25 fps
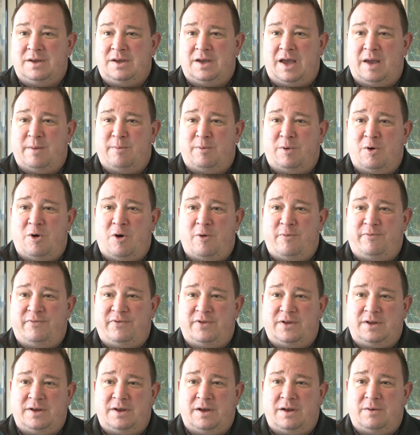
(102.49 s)
and we're
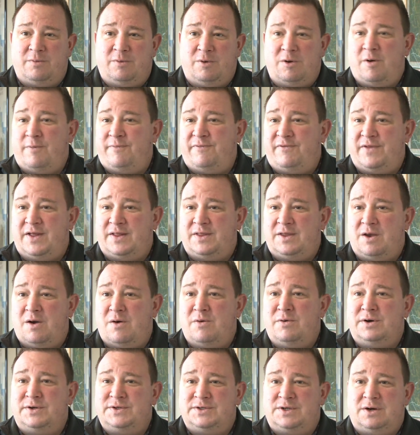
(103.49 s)
hopefully we're hopeful that the
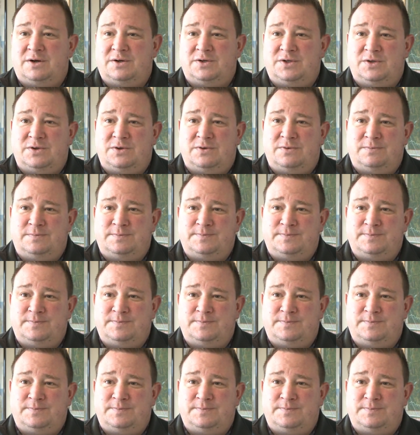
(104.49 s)
owners are too.